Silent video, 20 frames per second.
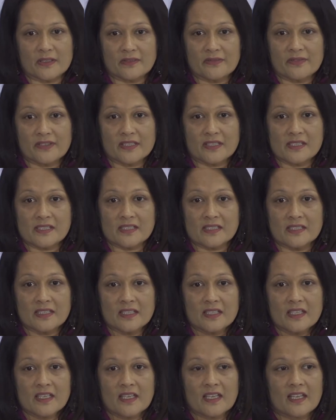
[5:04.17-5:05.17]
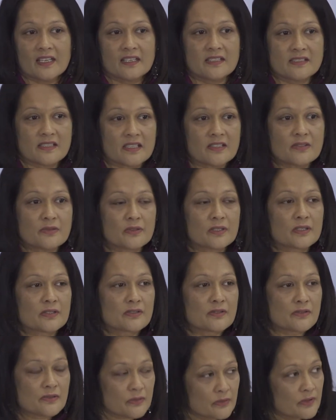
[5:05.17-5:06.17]
of Fiji and has actually
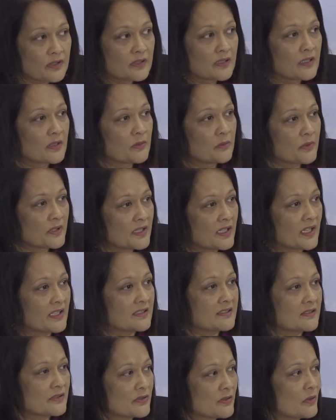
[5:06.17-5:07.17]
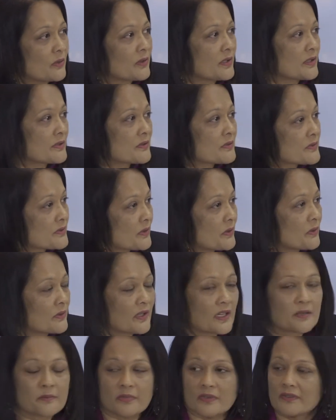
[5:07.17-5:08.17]
stood with us shoulder to shoulder
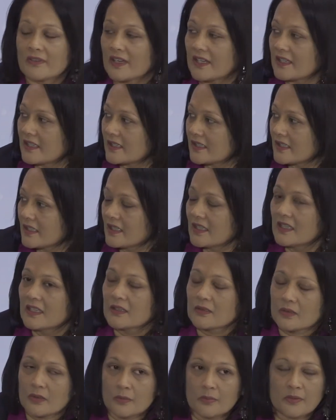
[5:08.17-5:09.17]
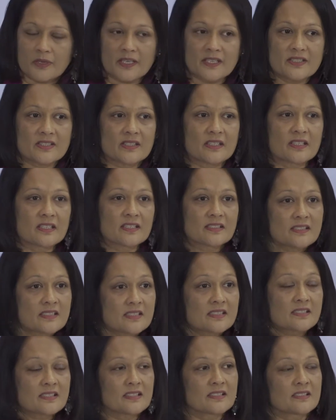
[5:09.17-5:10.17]
in providing cooperation and
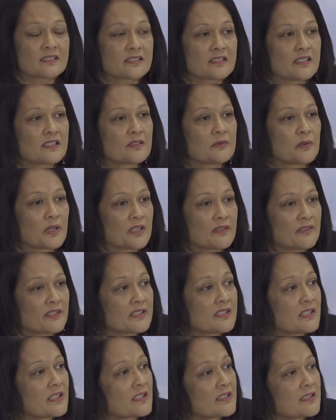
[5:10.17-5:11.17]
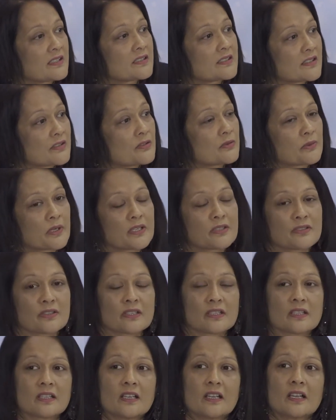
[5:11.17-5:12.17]
assistance in whatever challenging situation
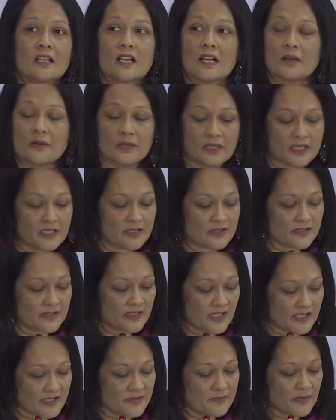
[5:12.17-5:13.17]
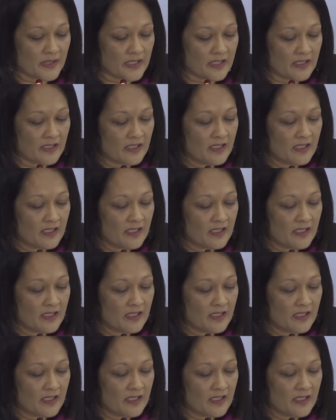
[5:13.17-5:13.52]
our country has been.